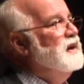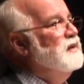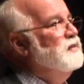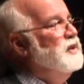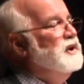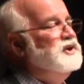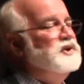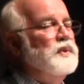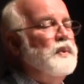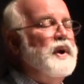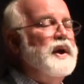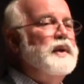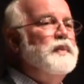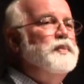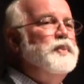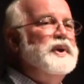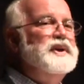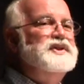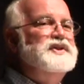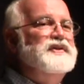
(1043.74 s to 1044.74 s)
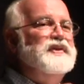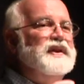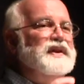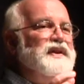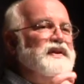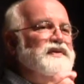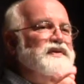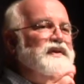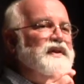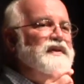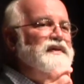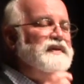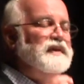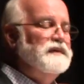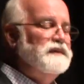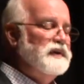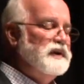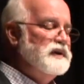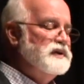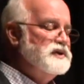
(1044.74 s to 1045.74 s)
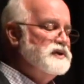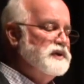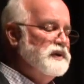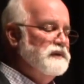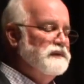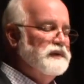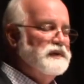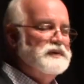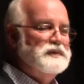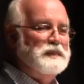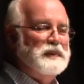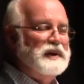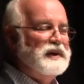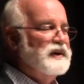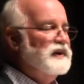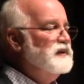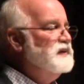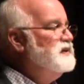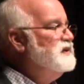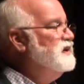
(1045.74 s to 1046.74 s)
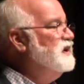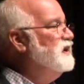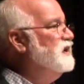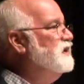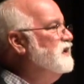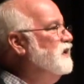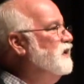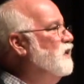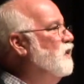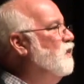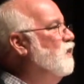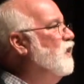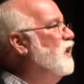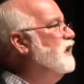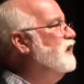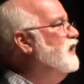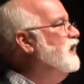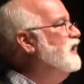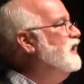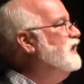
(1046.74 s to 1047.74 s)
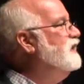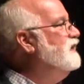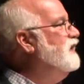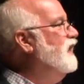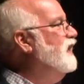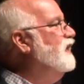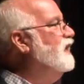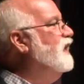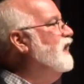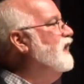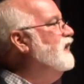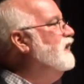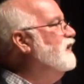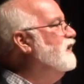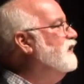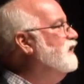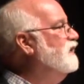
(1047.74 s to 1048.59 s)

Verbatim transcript: But you want to bridge the distance even in service because uh, you don't want any daylight